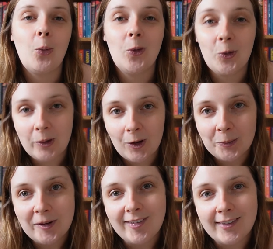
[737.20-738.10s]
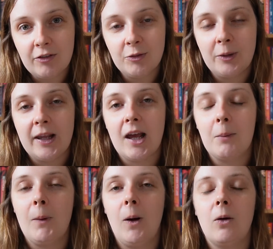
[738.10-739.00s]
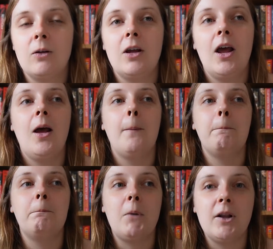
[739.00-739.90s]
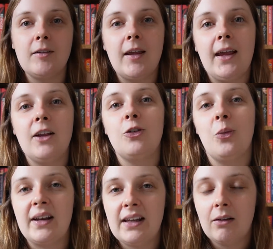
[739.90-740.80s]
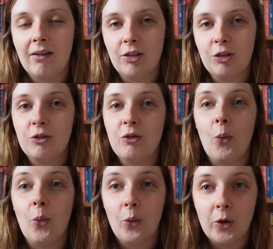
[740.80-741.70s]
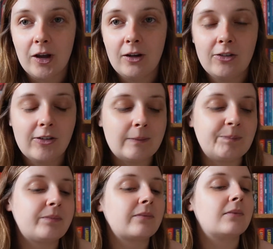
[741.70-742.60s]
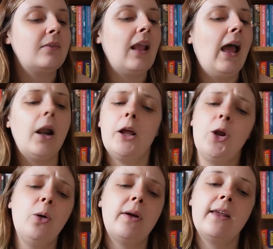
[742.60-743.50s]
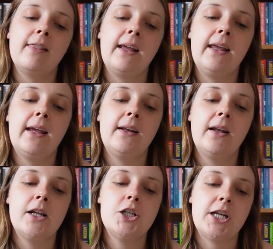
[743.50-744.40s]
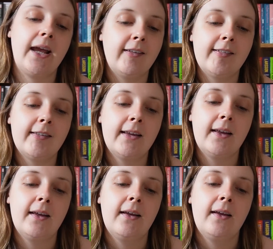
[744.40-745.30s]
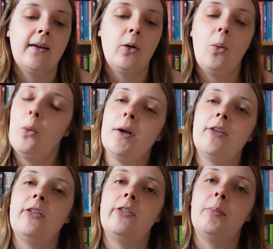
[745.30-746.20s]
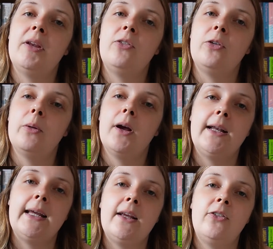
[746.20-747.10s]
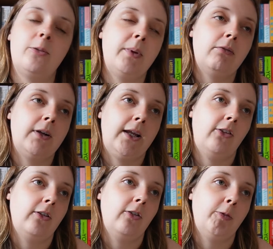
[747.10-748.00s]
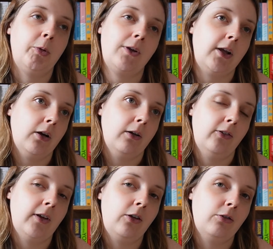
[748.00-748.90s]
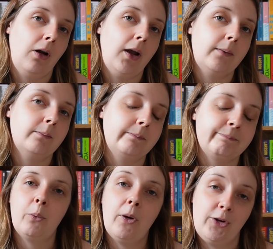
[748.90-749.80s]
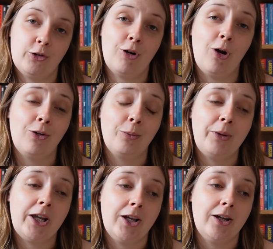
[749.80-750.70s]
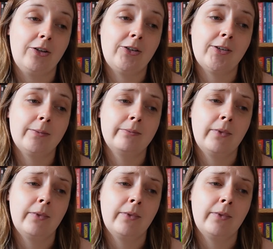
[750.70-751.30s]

will be up at 7 p.m. on Monday, 29th of August. And I know what you're thinking, Jess. August is a bit too early to be releasing spooky content, right? Well, you're wrong, because